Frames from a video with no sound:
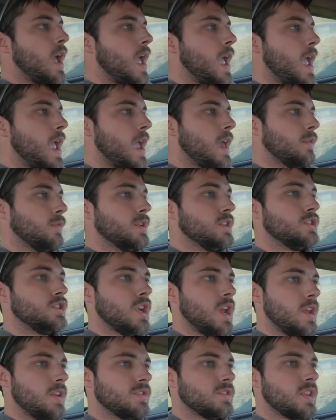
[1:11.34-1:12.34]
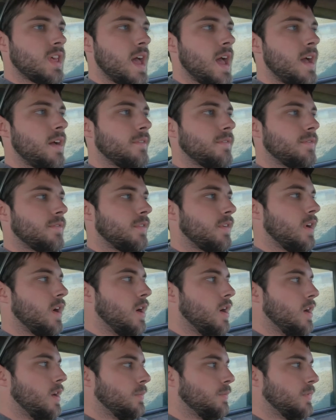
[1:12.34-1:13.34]
and we changed that
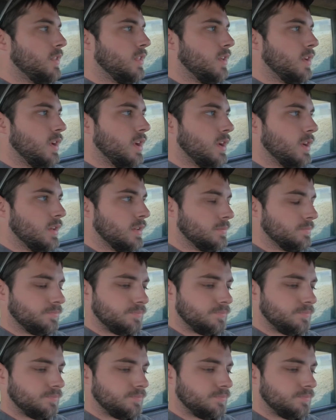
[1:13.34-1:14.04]
from the,